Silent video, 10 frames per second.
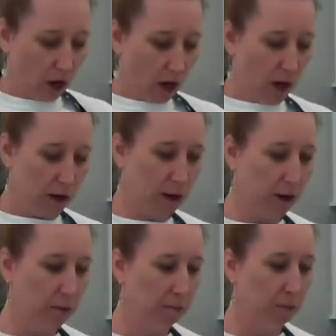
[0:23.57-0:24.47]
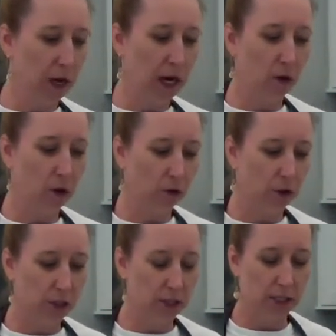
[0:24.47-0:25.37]
pot
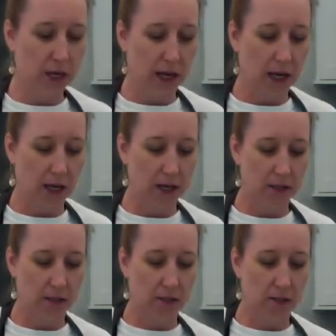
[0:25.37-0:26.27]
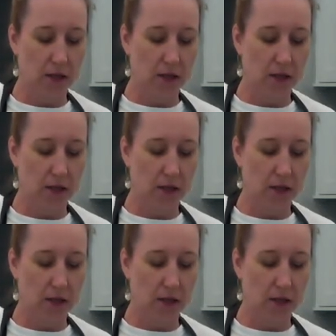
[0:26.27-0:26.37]
holders, and